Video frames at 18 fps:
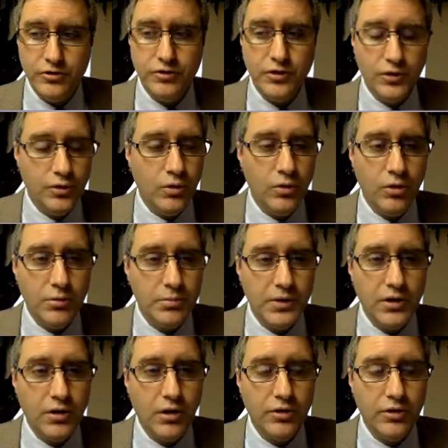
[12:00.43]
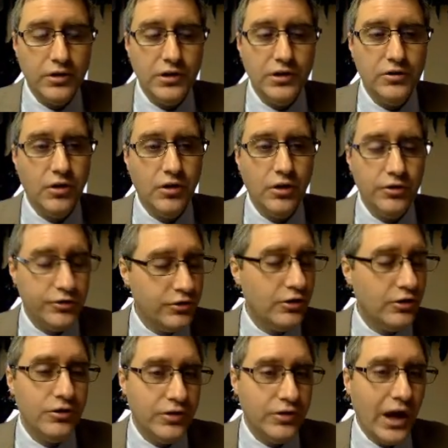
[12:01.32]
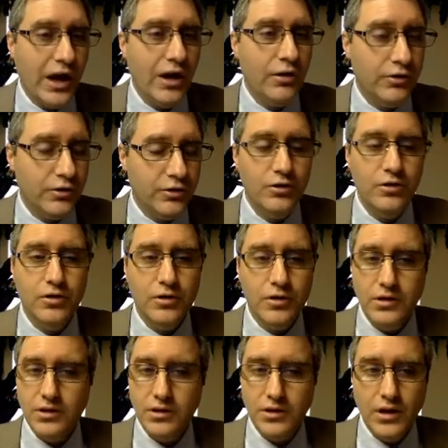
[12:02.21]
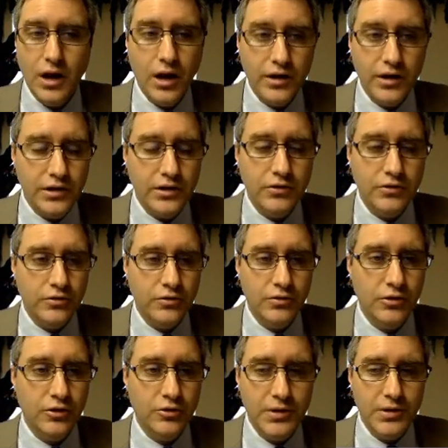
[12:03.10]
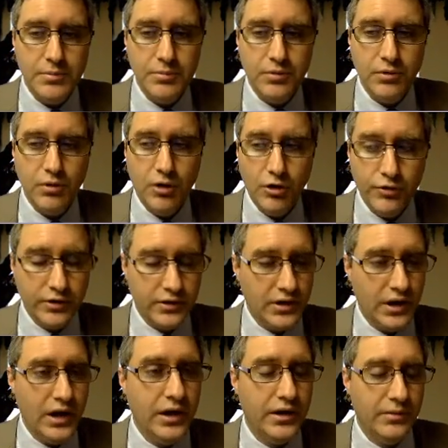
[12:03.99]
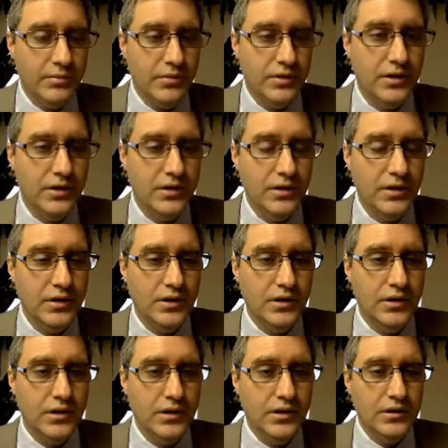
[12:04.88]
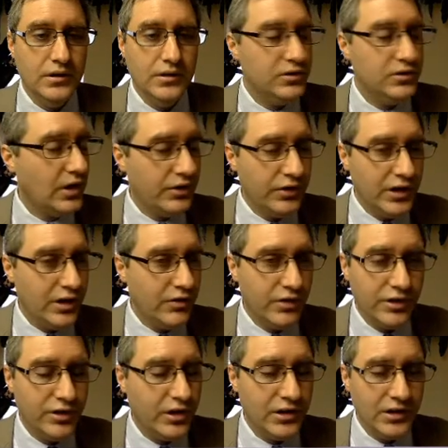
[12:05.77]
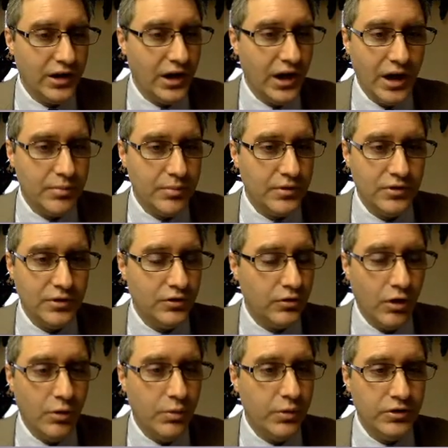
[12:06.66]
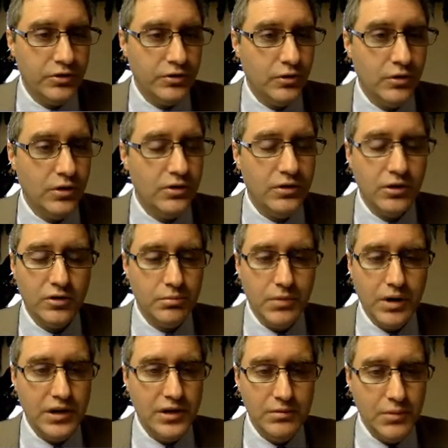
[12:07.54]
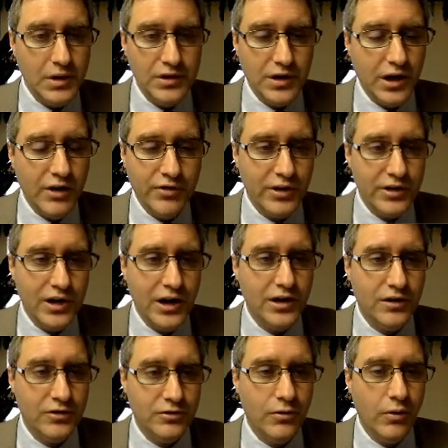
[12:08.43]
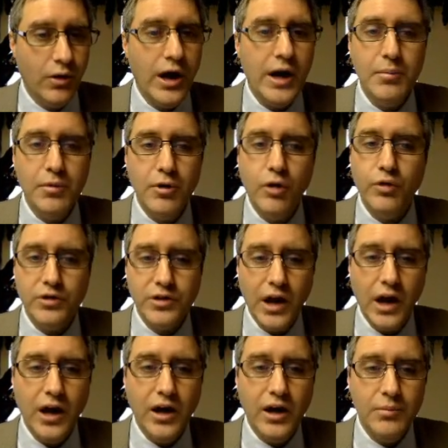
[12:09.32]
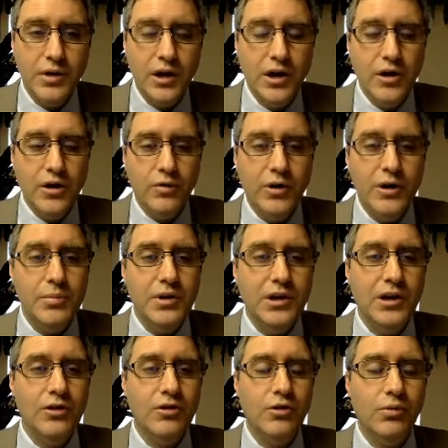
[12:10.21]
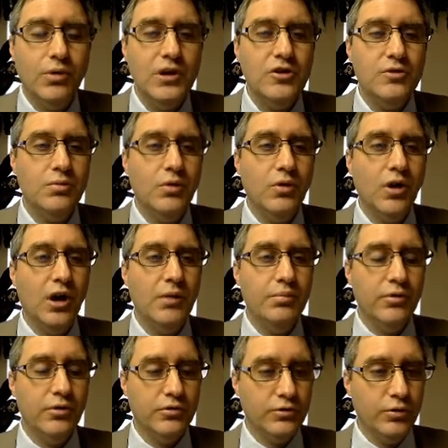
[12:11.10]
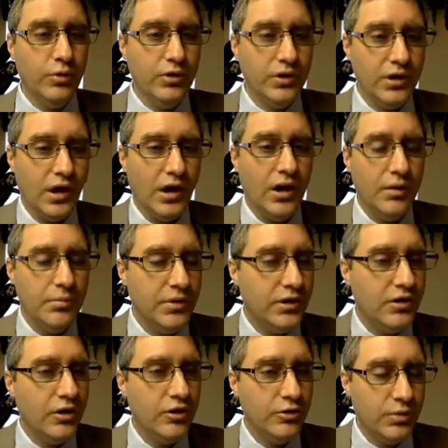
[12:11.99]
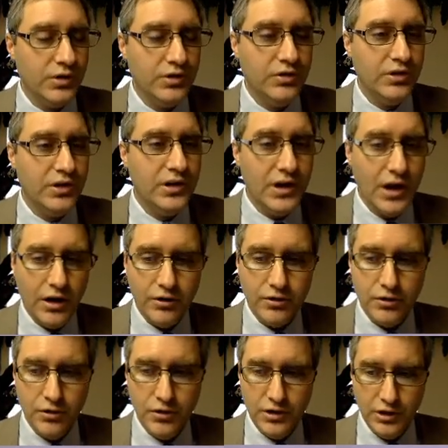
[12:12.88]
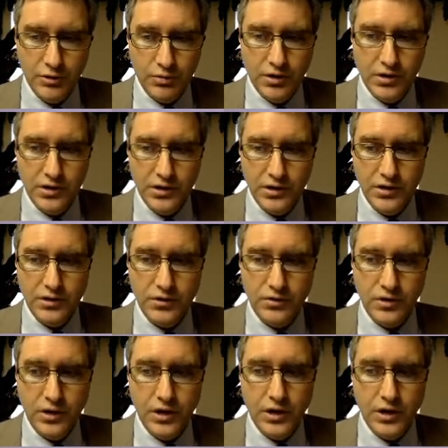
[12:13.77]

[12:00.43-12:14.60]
in the Lord because he saw just how good God is to his people over time. It's not that everything that happens is always good. It doesn't mean, mean that every day is great, but over time, we begin to reach more upward toward God because we see how good He really is.